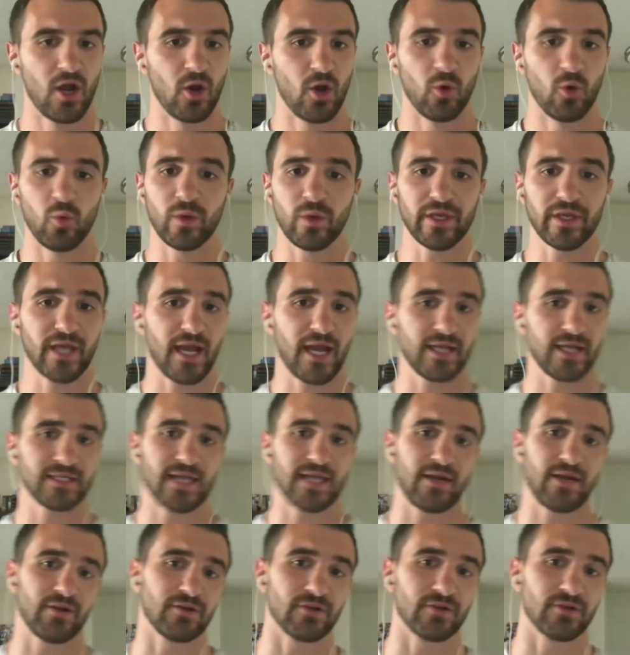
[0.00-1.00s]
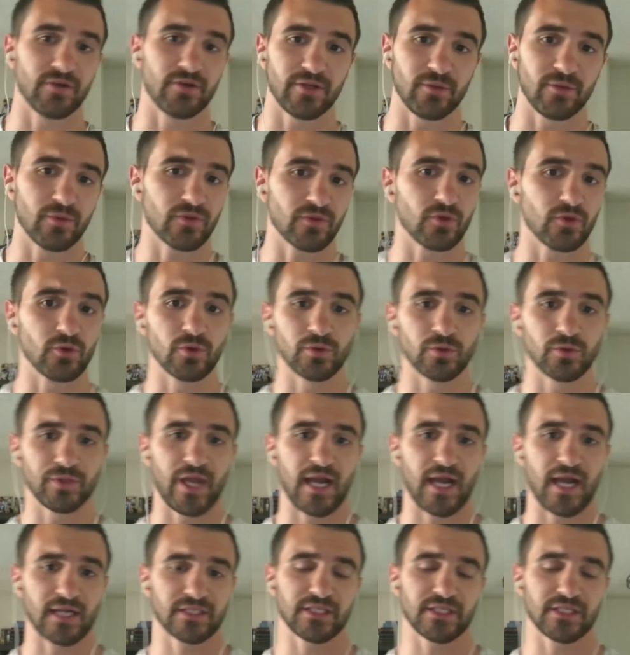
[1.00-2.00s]
We got down and dirty with Google
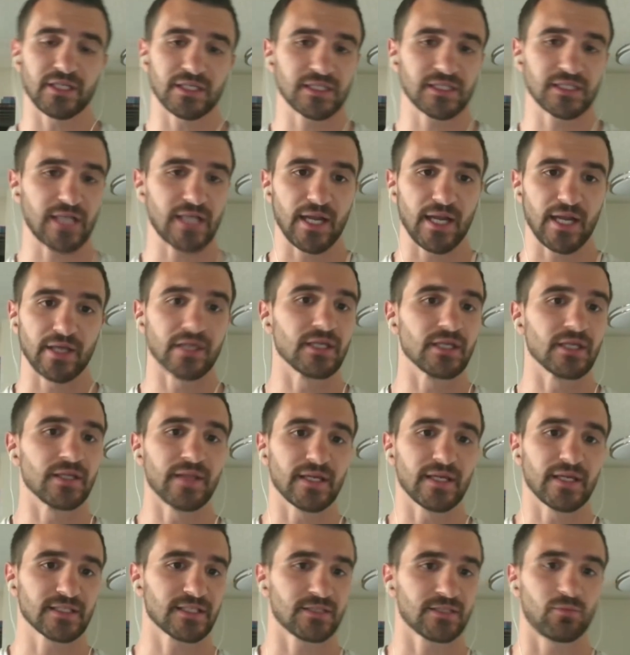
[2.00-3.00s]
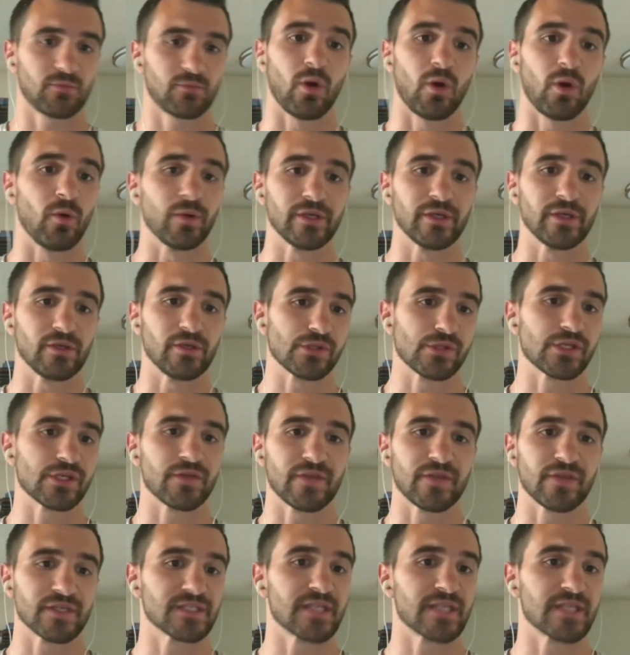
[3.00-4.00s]
Docs and Asana, and that's what we use to
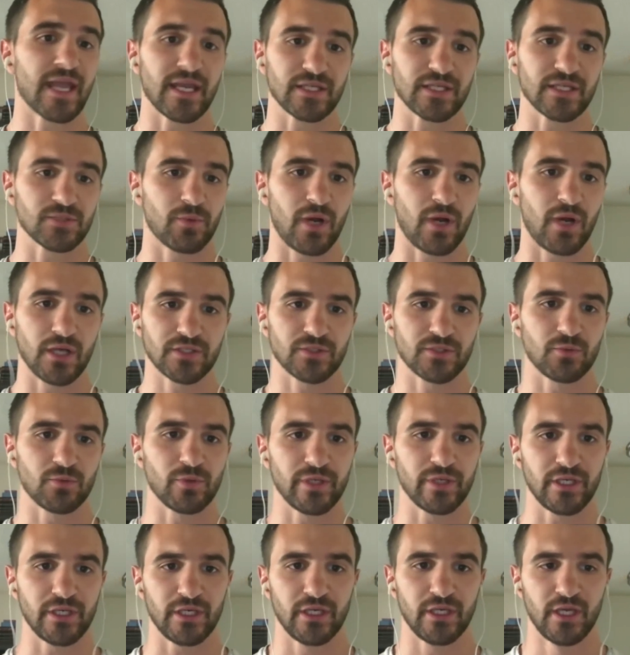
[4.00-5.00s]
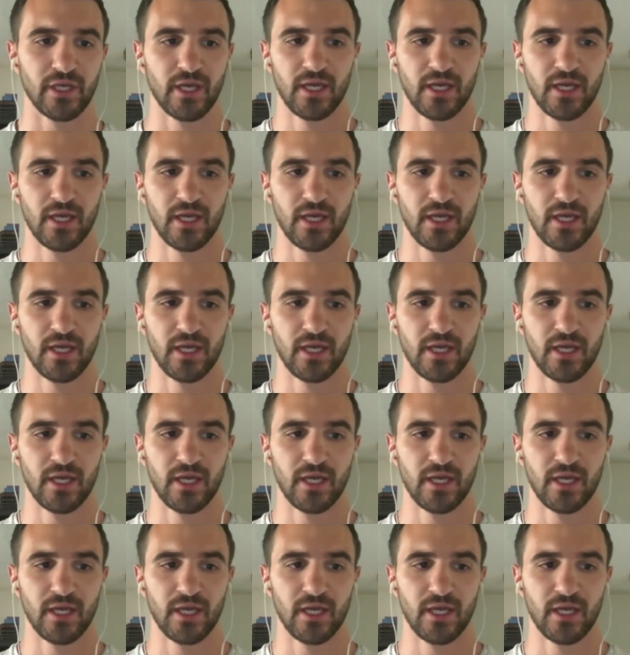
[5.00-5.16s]
this day as well. So we